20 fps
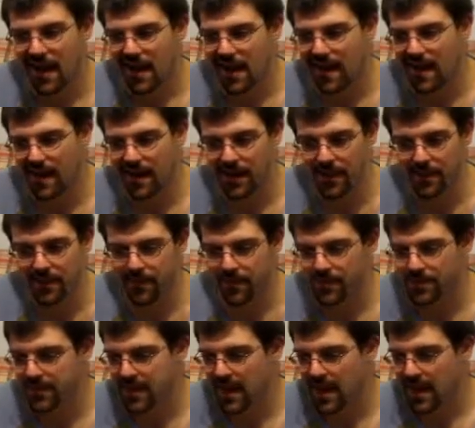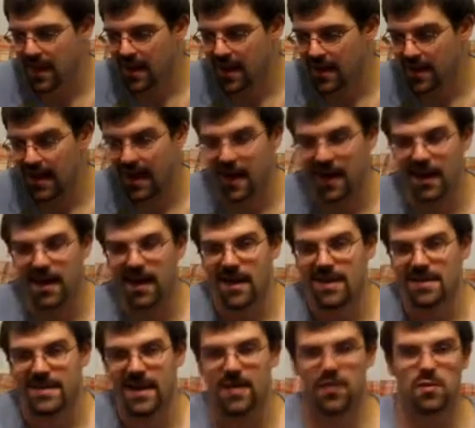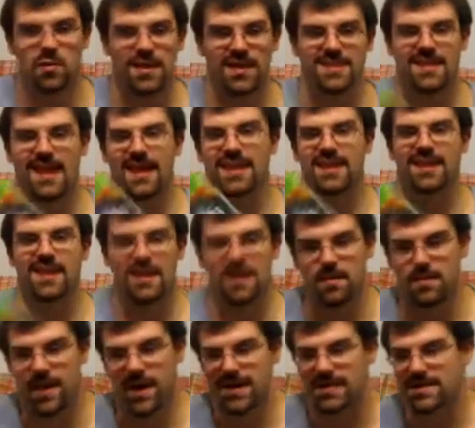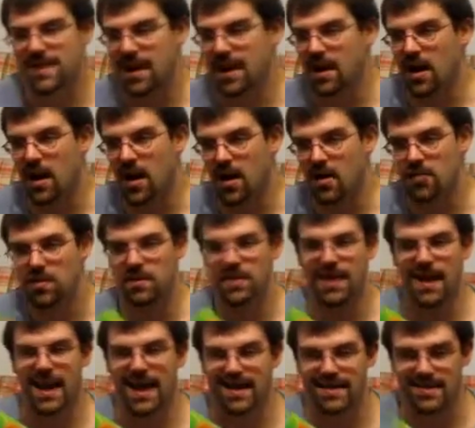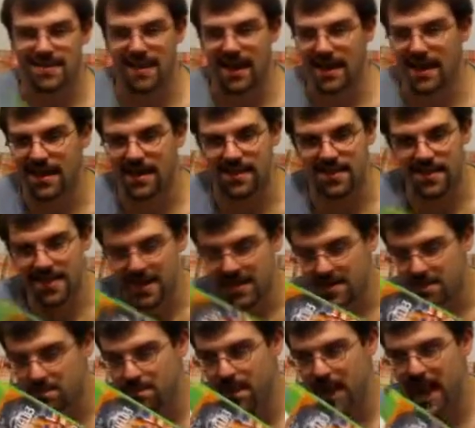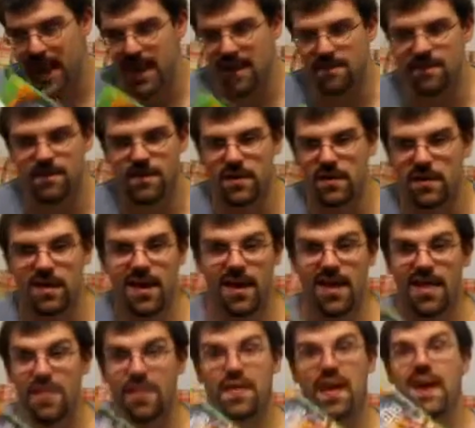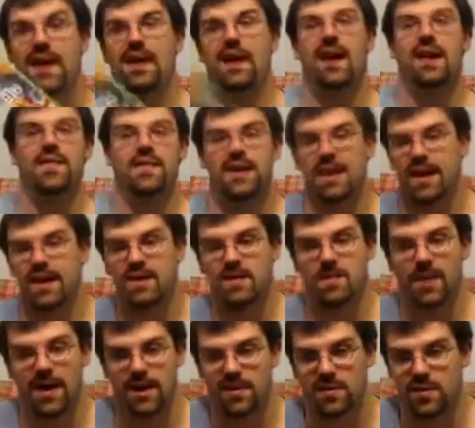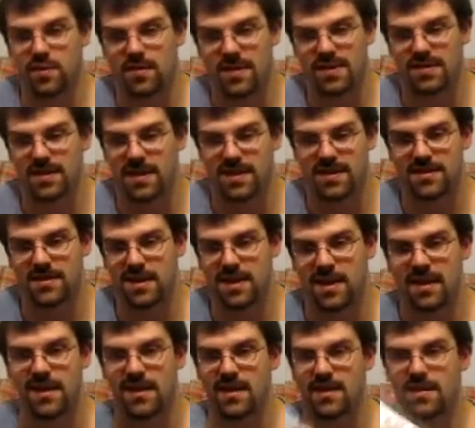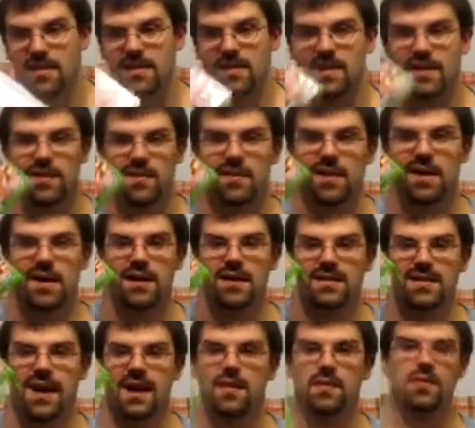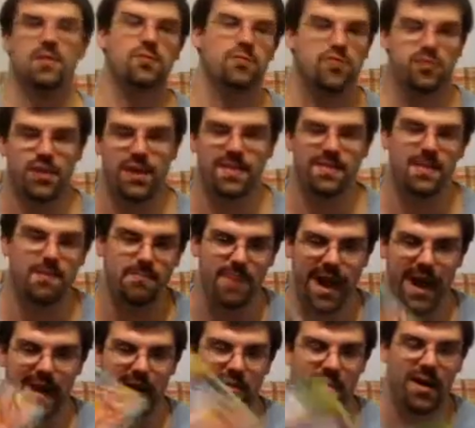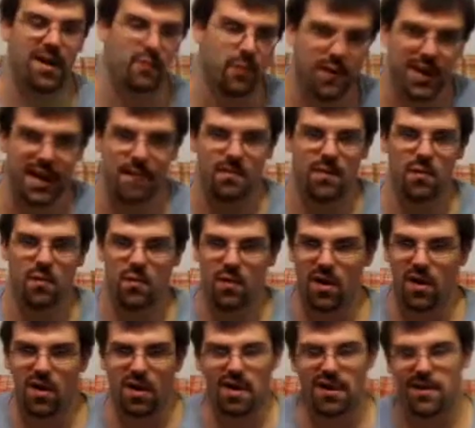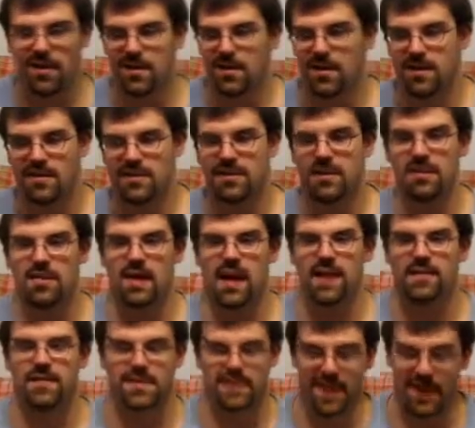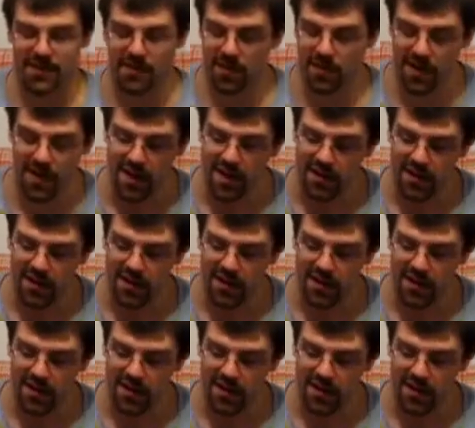Yeah, downloading 10 gigabytes at 100K a second, it's painful. Thank God the Xbox 360, you know, downloads shit in the background when I'm at work. It's a lifesaver.